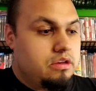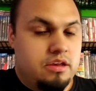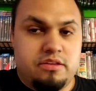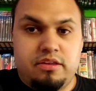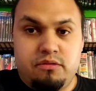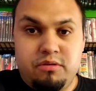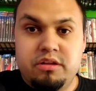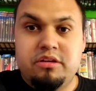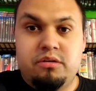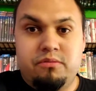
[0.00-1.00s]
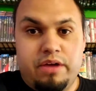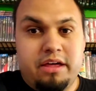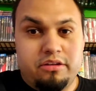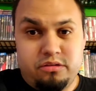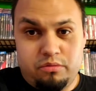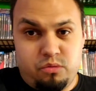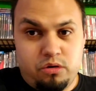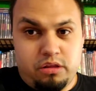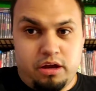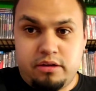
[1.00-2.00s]
Guess they really don't value the
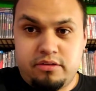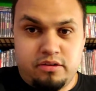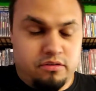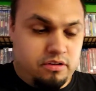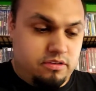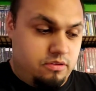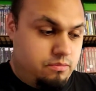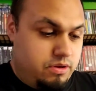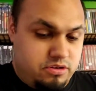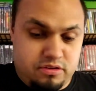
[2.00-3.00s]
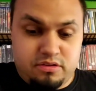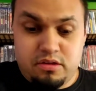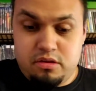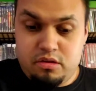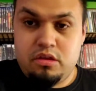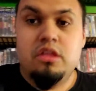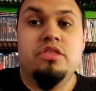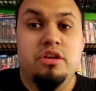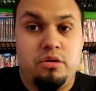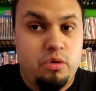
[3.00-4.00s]
Warlock series as much as
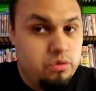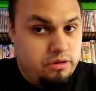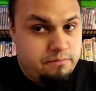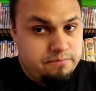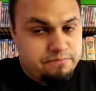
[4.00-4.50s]
the Unholy.